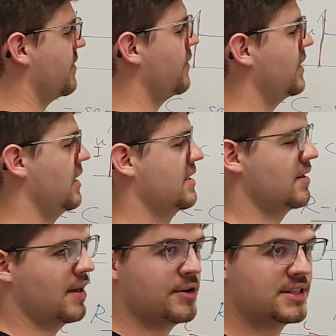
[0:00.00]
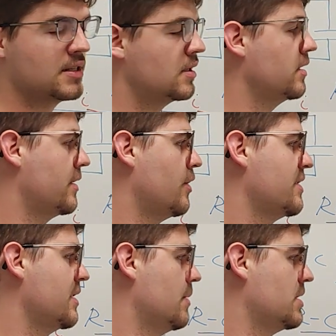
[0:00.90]
50 is 1000,
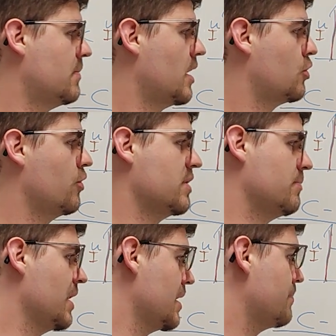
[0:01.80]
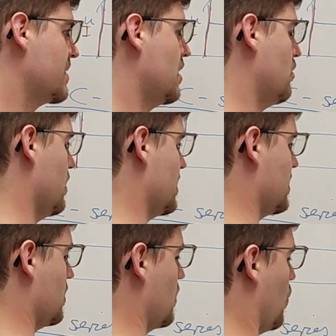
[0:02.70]
1000 times micro is milli, so it's